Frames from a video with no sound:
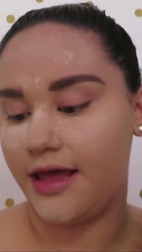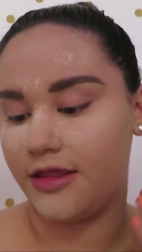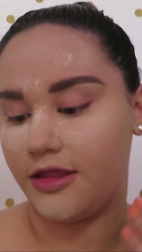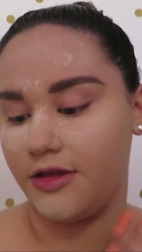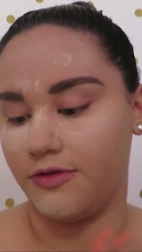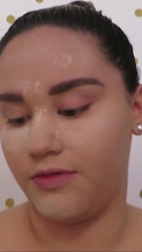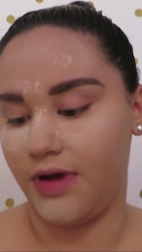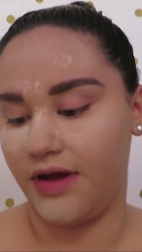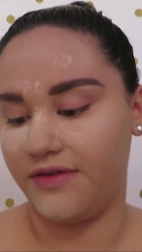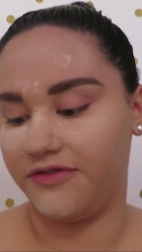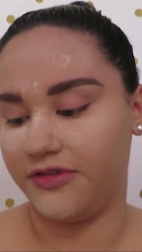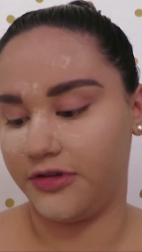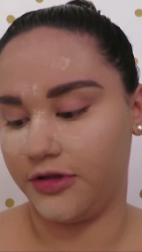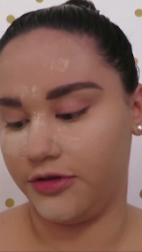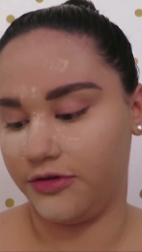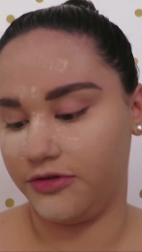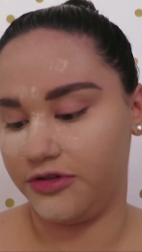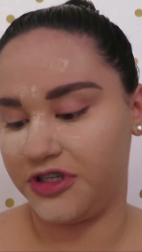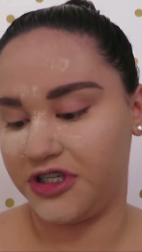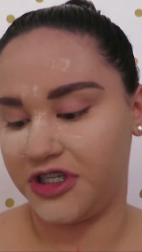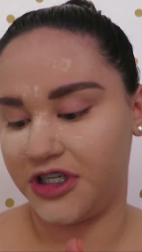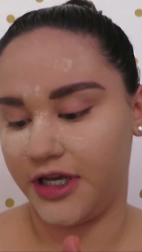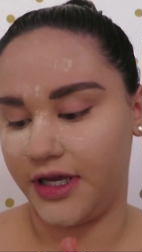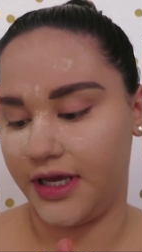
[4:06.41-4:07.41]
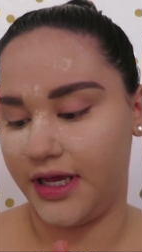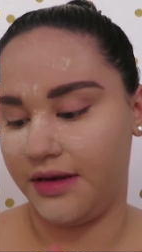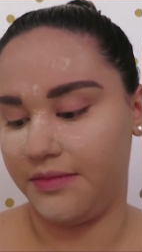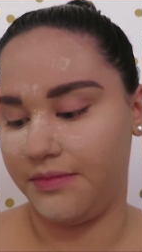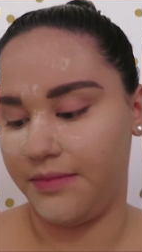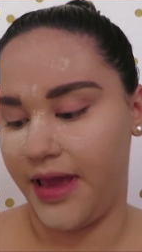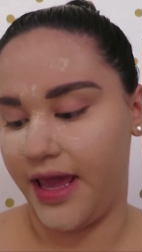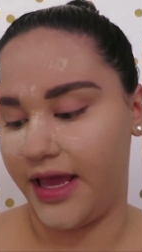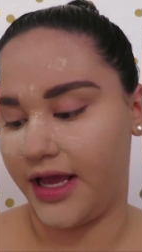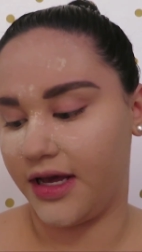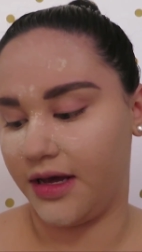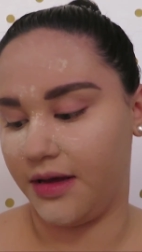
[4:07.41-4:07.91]
the Revolution
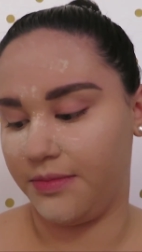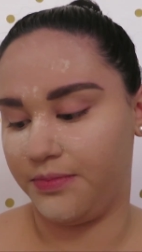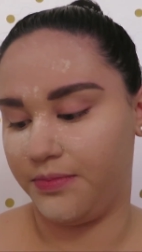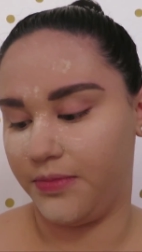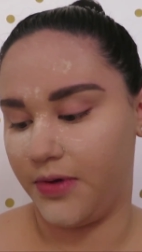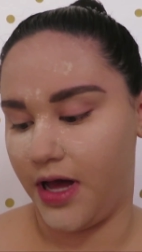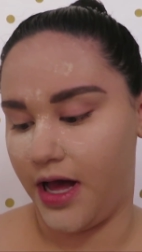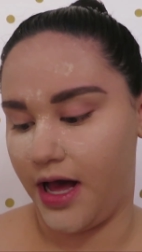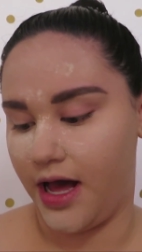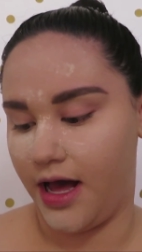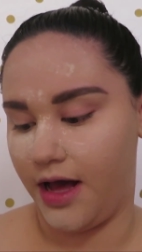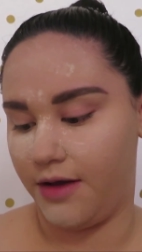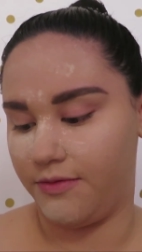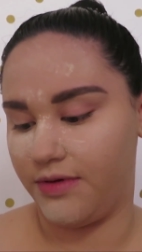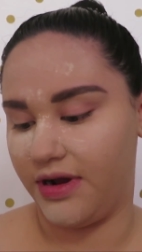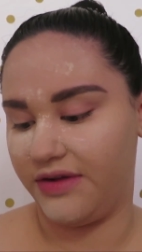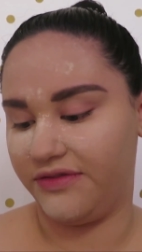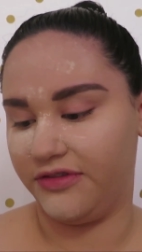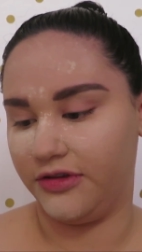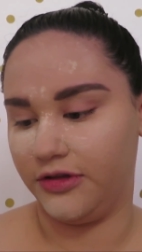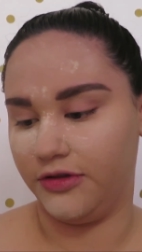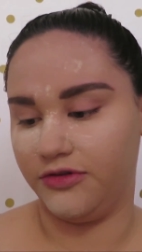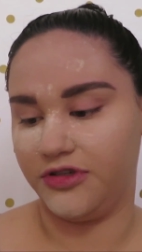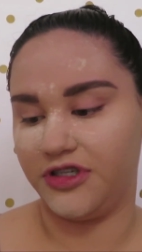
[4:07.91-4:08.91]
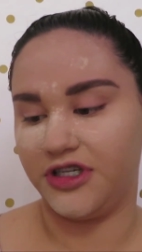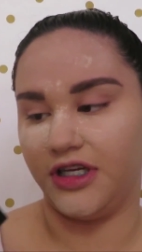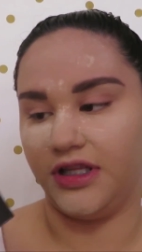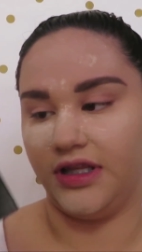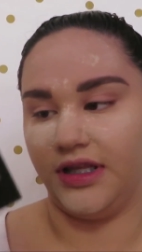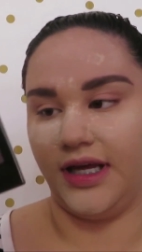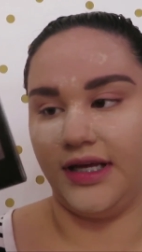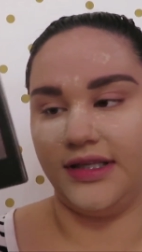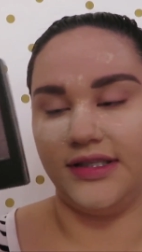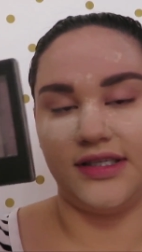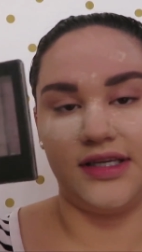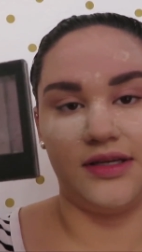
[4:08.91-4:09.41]
Makeup
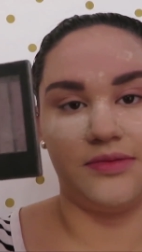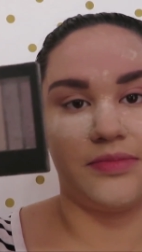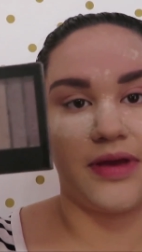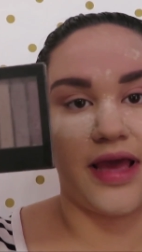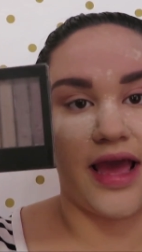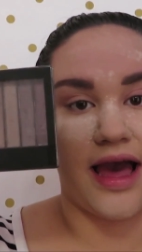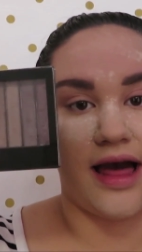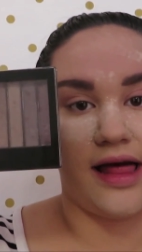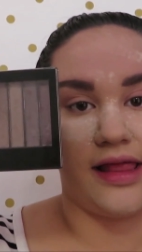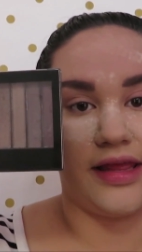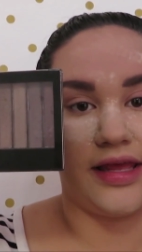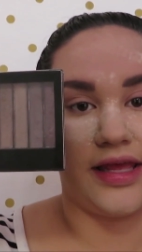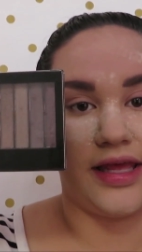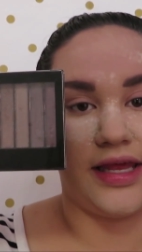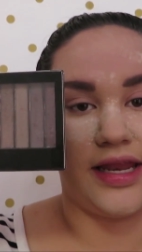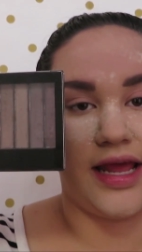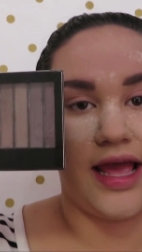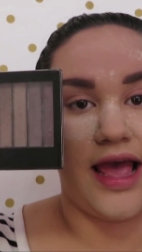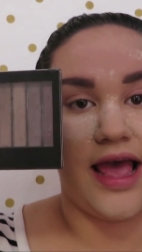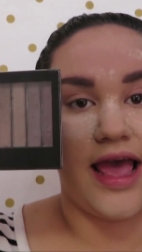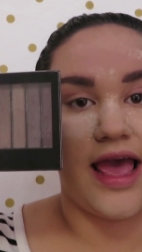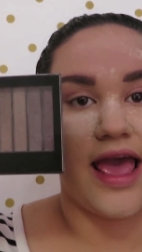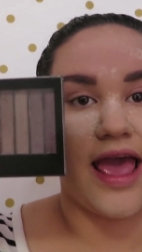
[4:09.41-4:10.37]
Revolution London palette.